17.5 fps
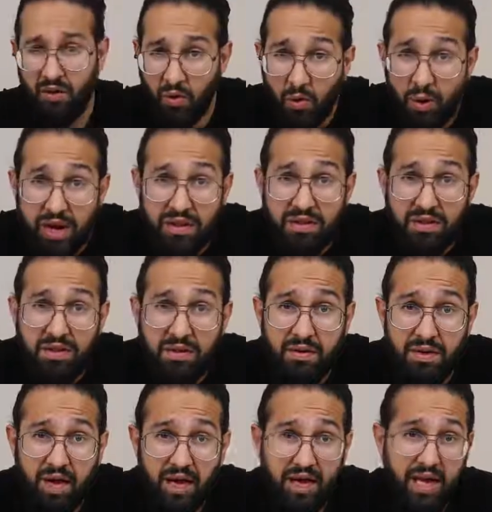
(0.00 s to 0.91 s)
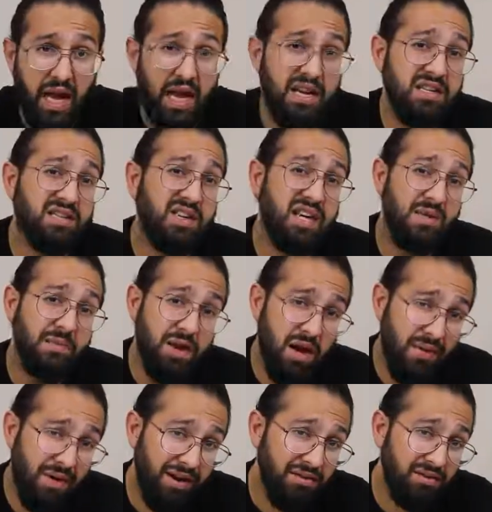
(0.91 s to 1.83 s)
Width, again, is going to be
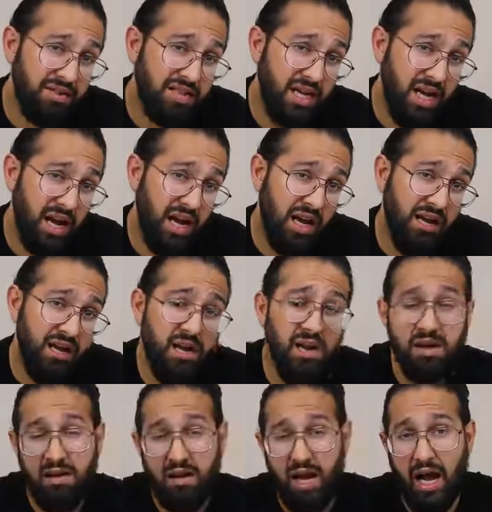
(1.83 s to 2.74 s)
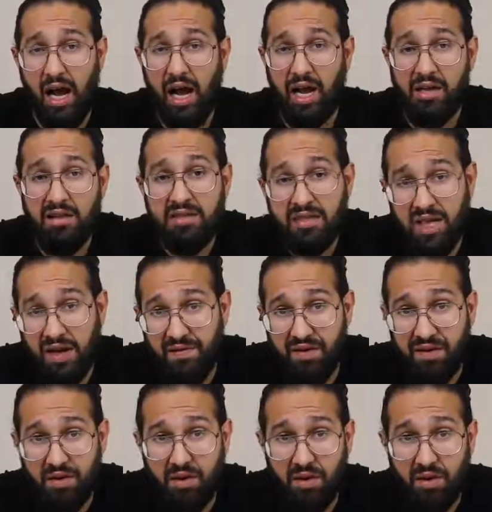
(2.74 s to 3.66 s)
around 10 and
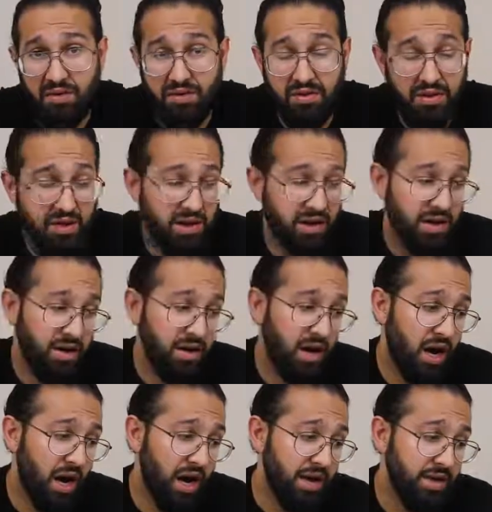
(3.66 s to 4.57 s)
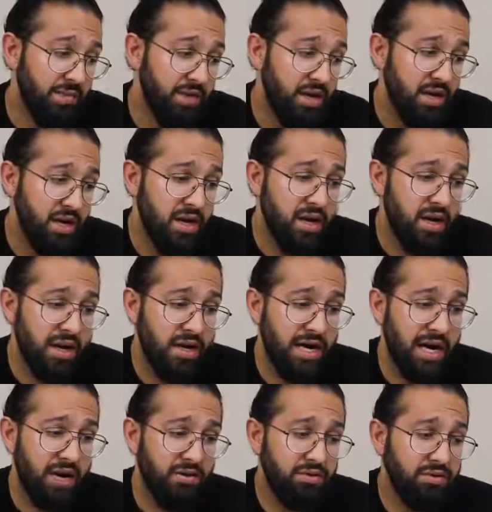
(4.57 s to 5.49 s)
7 on the height.
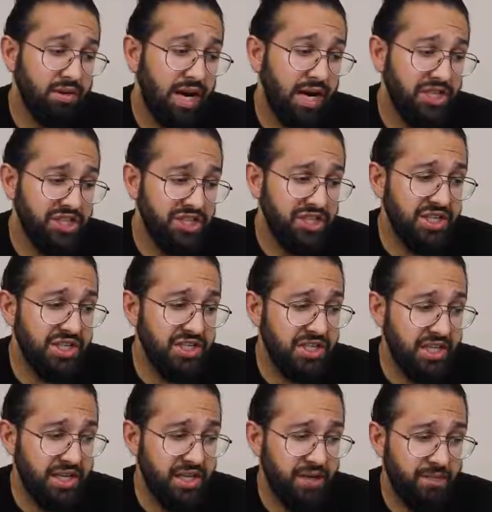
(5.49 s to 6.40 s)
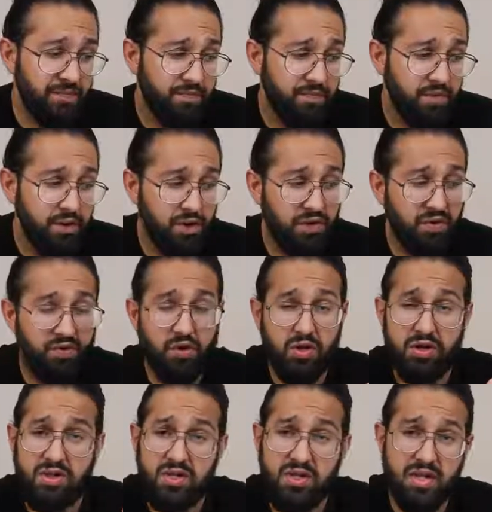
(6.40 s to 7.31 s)
Now, as you can see, you've
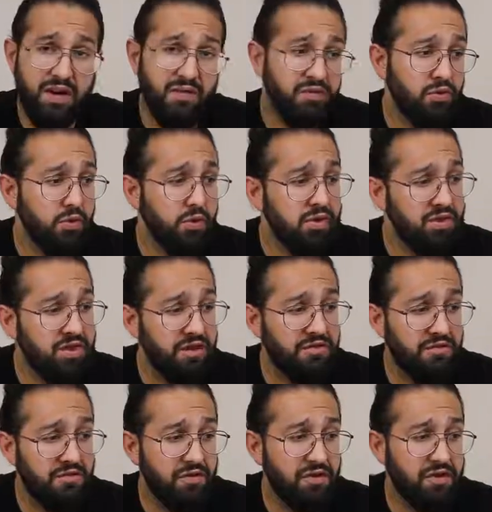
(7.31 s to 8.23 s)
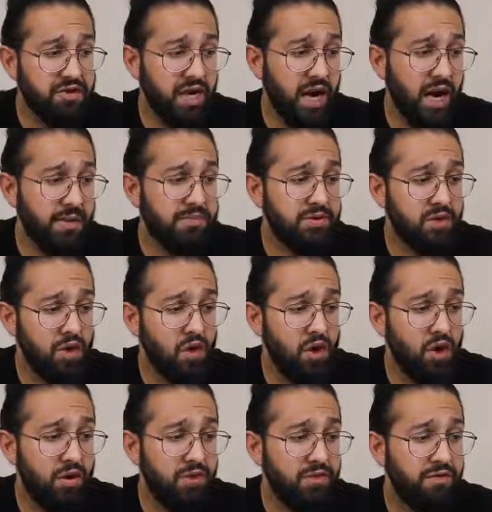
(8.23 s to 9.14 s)
got several different types
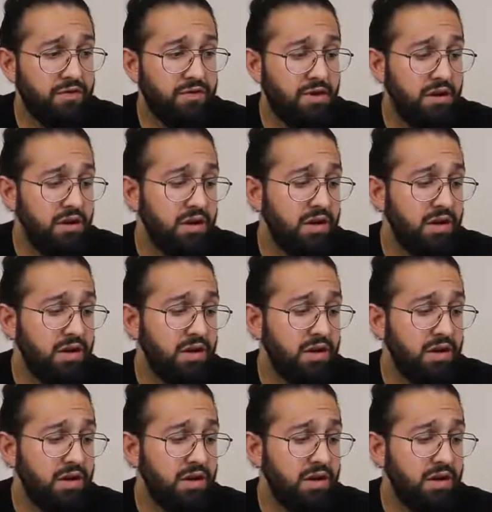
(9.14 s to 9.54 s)
of